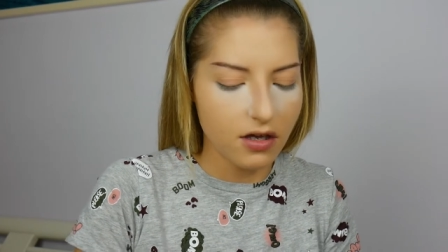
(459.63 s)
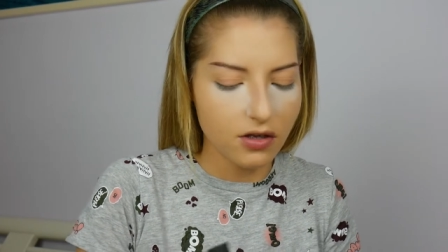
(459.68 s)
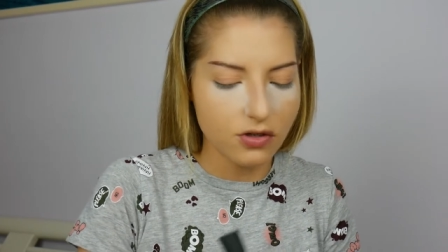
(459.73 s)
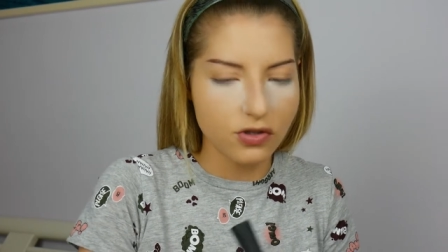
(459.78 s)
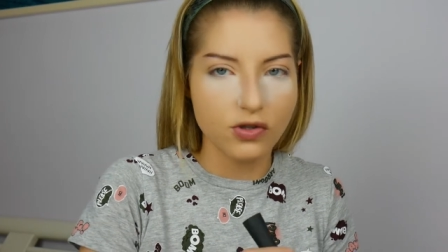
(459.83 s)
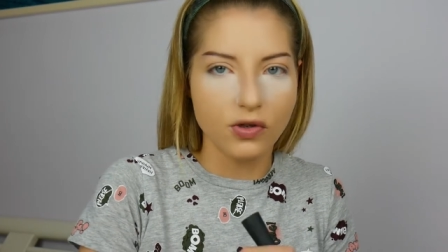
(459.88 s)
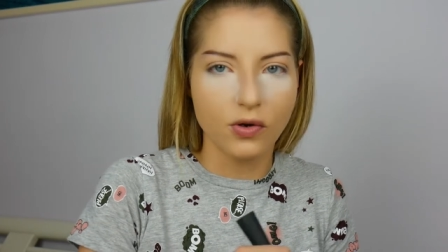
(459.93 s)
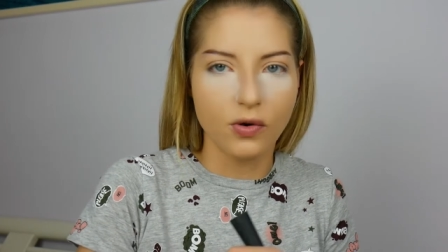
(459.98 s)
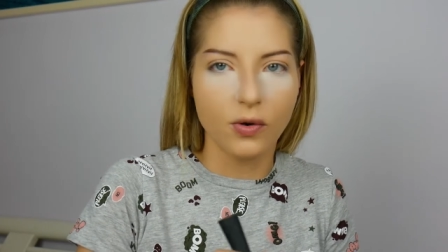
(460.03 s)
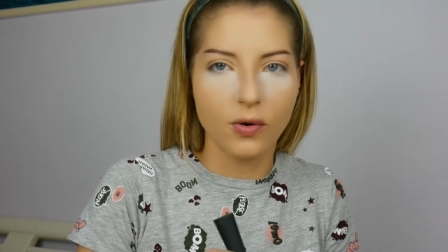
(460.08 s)

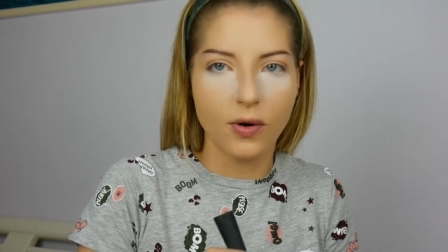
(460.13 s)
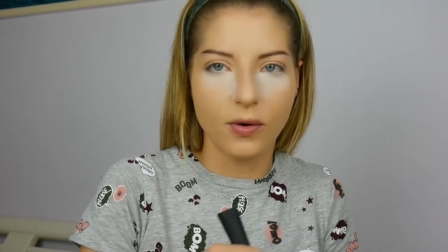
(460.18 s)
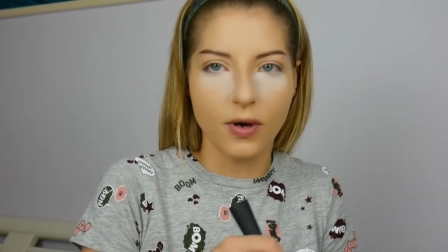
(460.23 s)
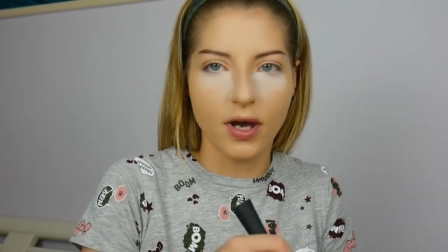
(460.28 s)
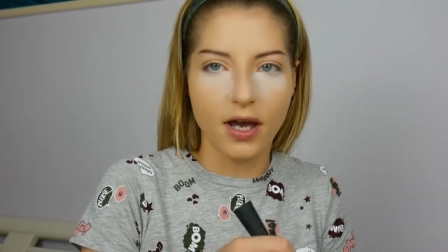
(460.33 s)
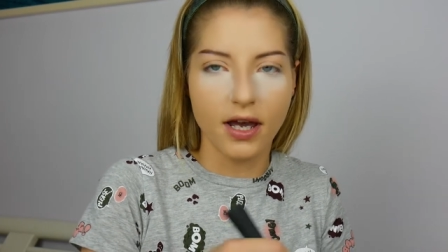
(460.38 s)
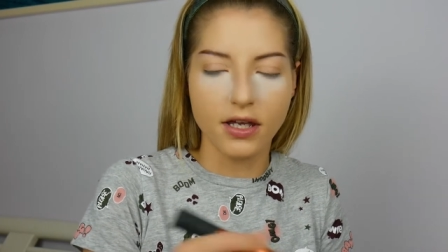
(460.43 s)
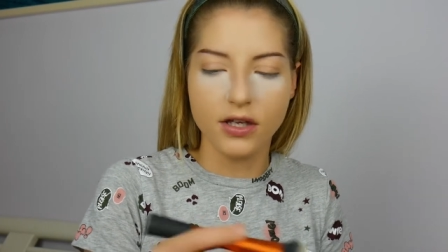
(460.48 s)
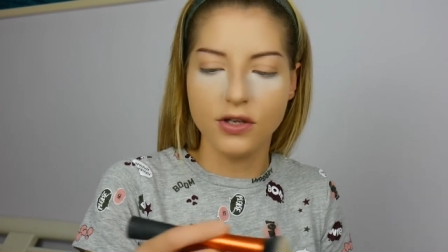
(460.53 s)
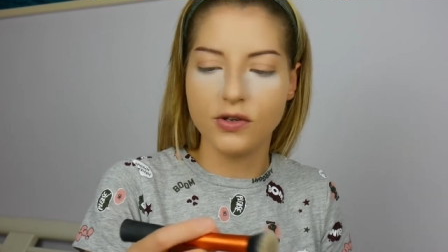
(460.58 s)
So
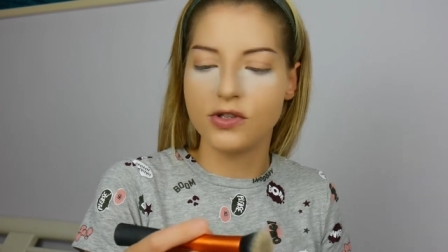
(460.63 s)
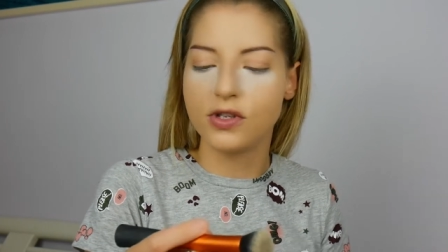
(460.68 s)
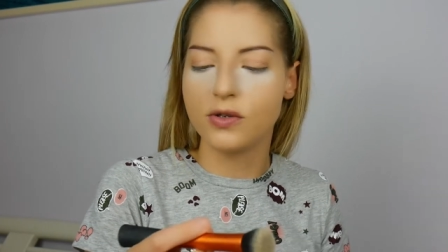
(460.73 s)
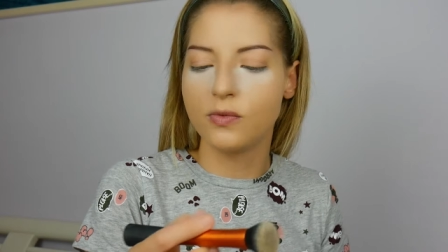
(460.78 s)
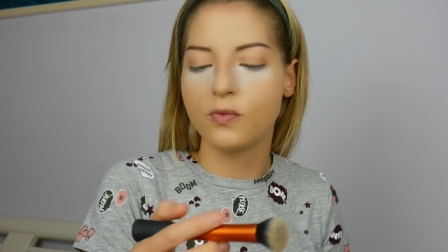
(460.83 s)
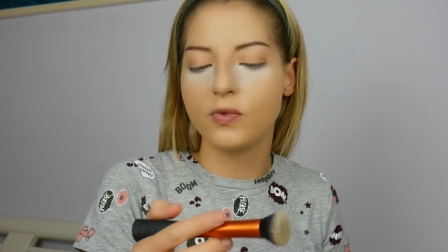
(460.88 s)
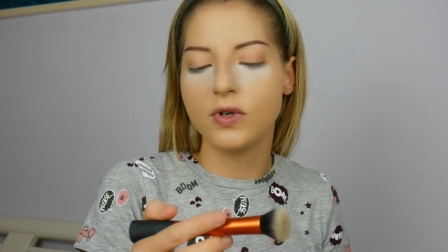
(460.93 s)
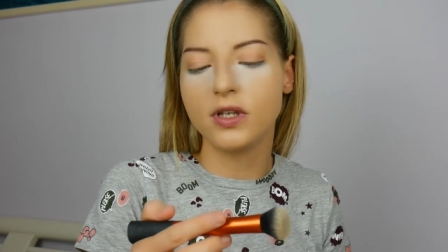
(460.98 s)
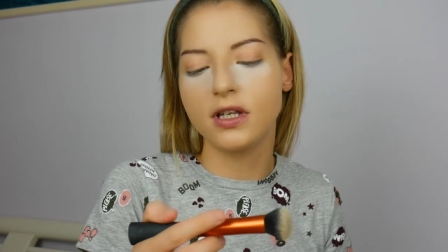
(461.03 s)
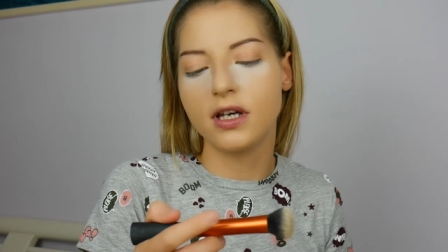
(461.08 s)
I use it
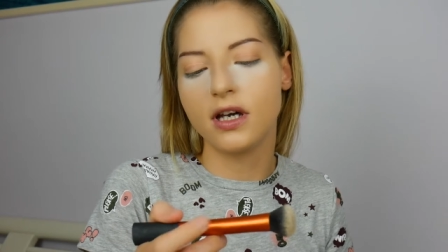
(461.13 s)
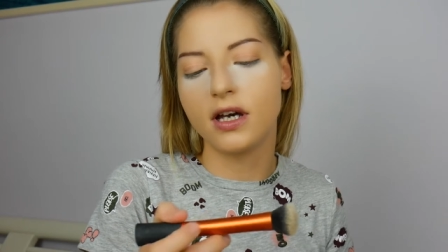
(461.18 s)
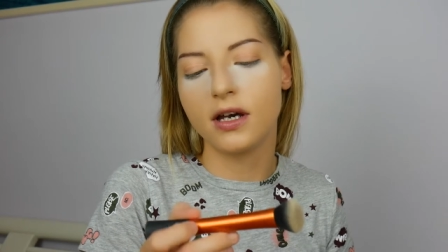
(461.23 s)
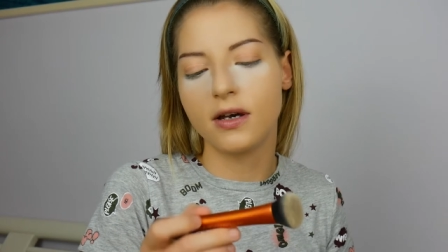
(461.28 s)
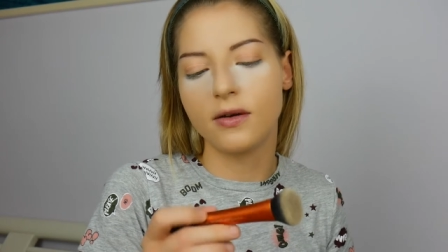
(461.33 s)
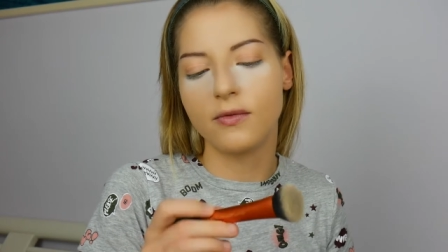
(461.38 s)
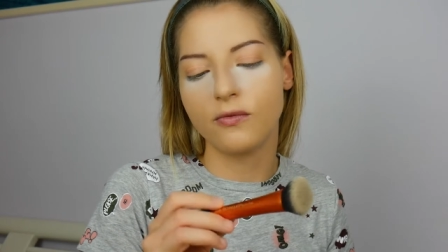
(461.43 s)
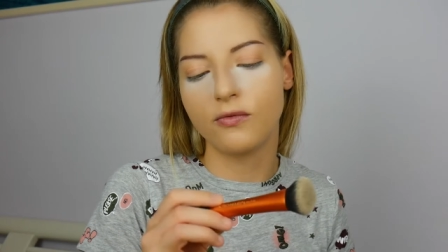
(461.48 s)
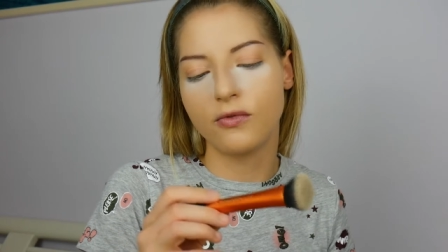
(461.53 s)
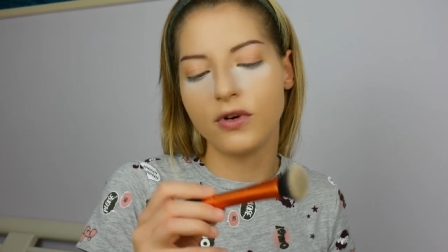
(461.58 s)
with
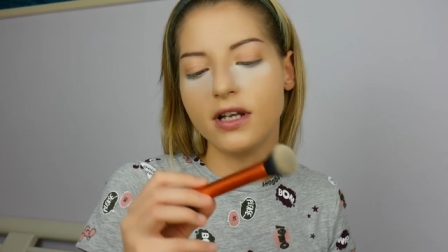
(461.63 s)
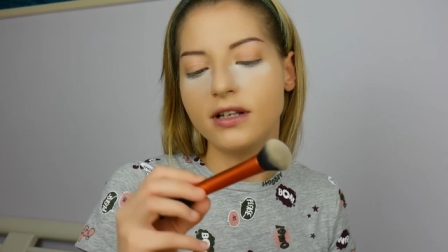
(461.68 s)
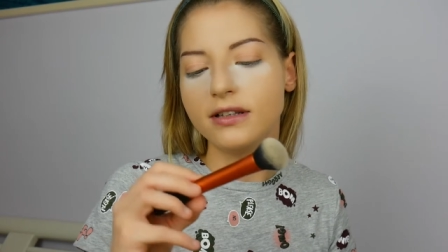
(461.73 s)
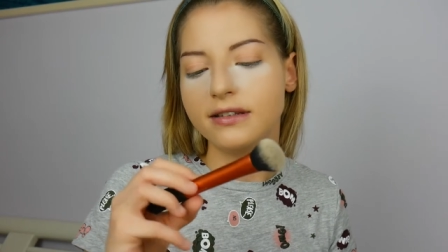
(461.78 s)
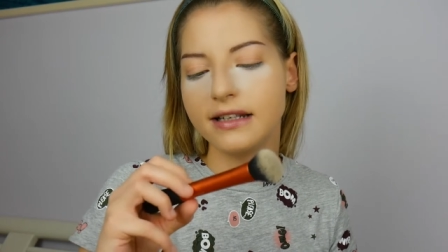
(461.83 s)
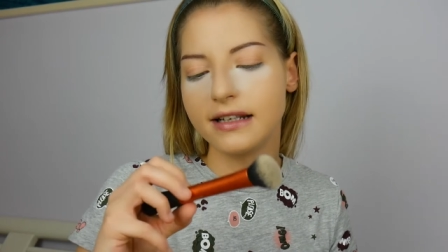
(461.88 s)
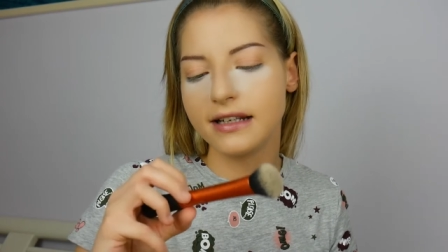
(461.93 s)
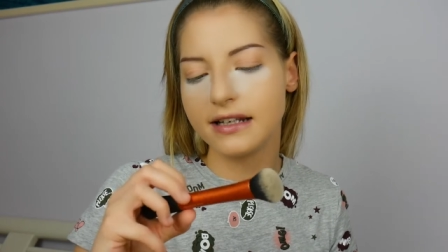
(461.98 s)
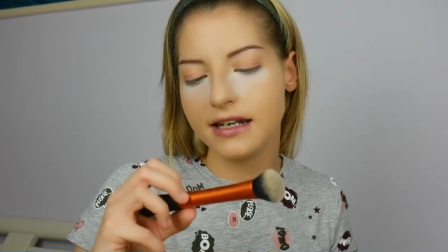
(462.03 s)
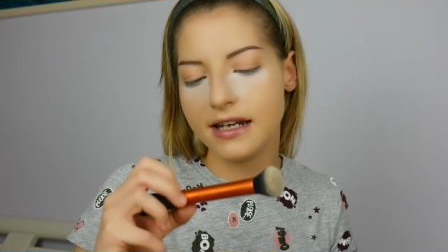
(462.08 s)
um, Real
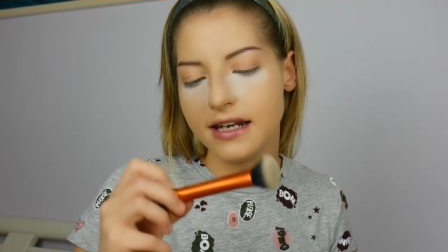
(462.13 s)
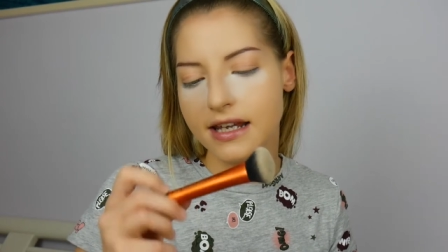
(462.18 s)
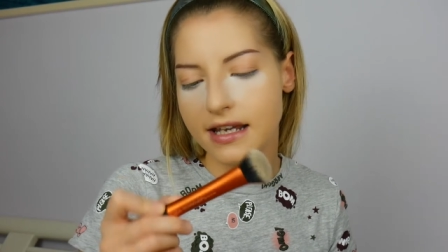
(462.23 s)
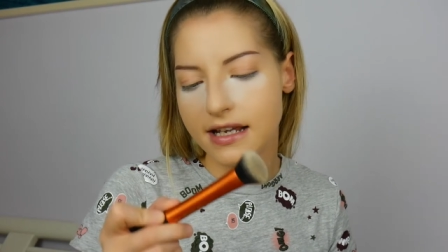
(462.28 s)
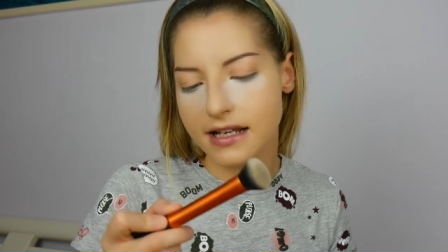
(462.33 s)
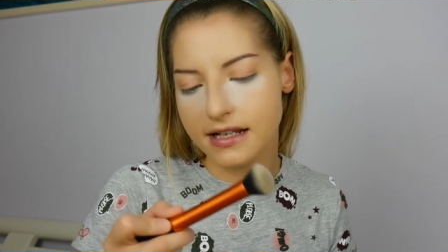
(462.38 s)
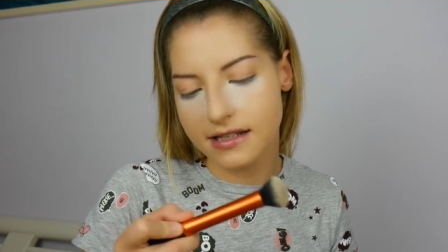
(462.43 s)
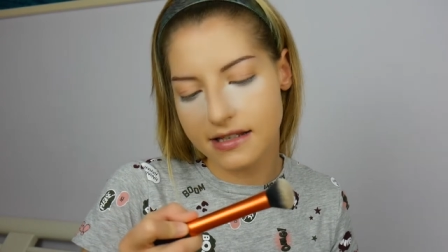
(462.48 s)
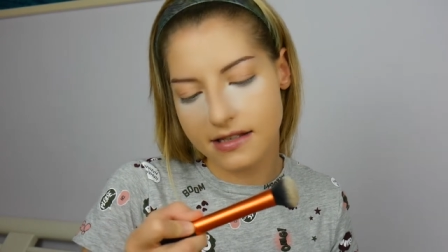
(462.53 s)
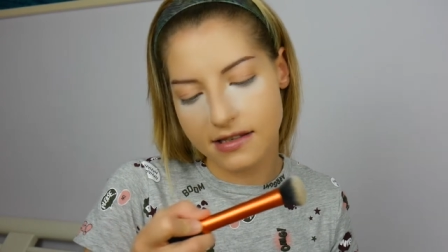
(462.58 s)

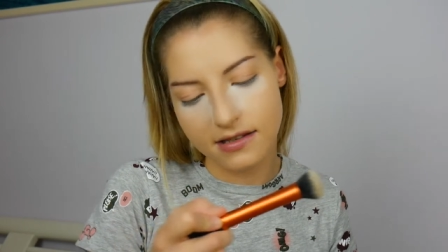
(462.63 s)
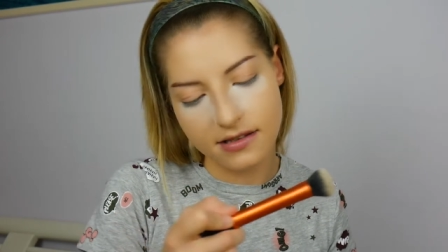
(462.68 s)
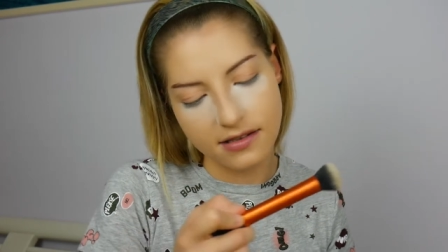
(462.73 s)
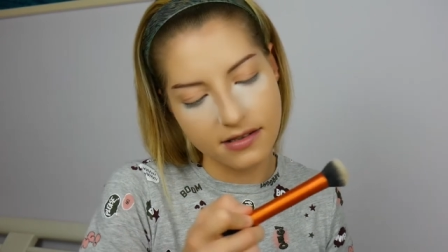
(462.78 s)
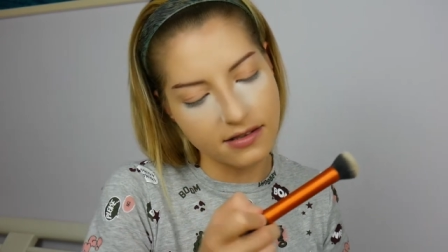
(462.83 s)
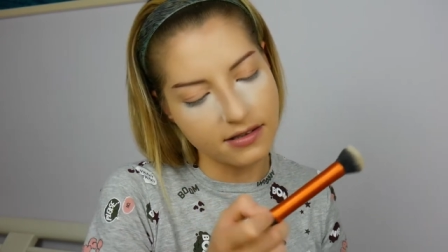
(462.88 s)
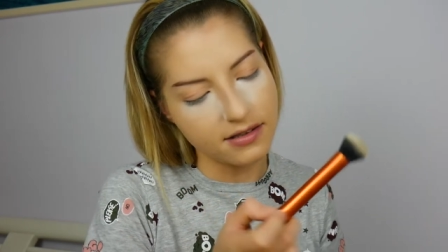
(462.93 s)
Techniques.